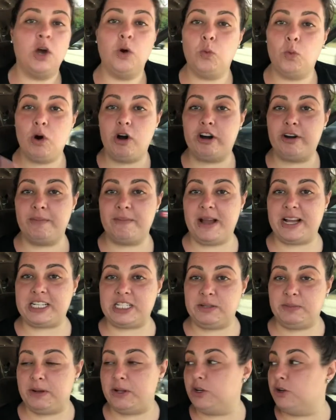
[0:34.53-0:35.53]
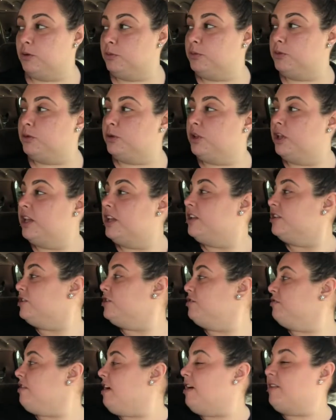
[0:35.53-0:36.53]
Welcome back to my normal
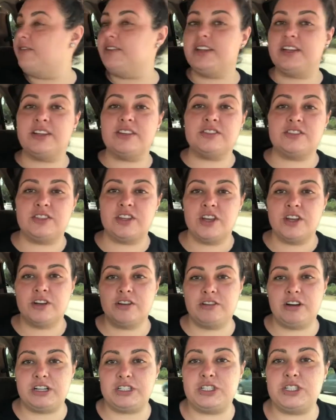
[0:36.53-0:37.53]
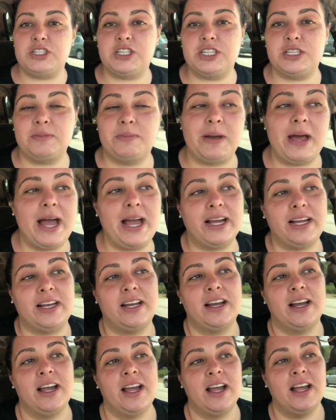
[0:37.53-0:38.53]
surroundings. Crutches in the back.
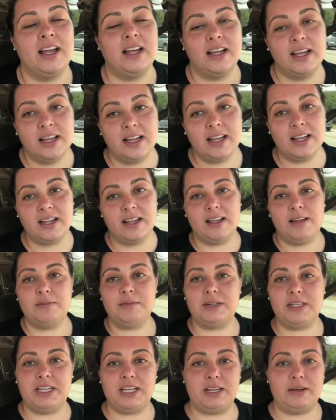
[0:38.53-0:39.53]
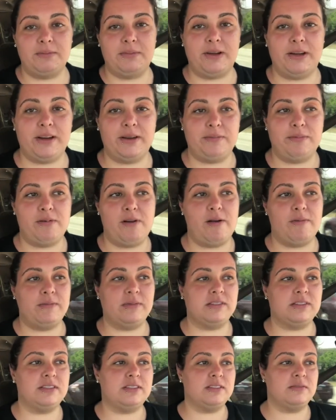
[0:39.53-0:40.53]
I'm gonna get them out, I
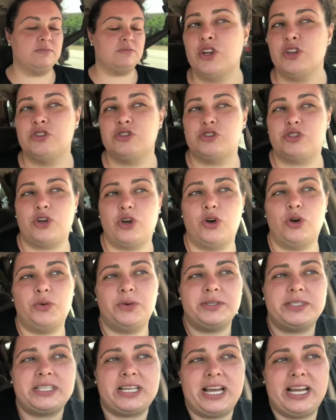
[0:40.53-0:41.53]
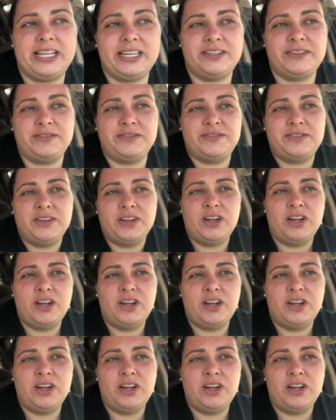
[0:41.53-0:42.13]
promise. So it's kind of